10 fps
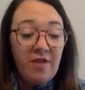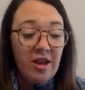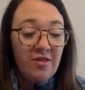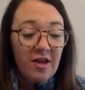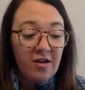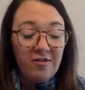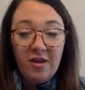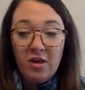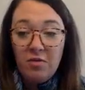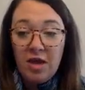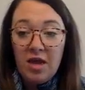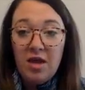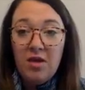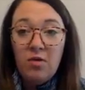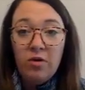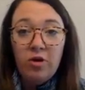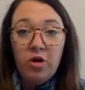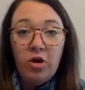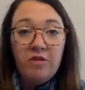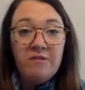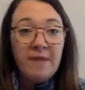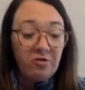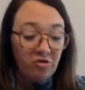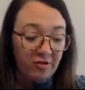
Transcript: anything else that you need or you're curious about,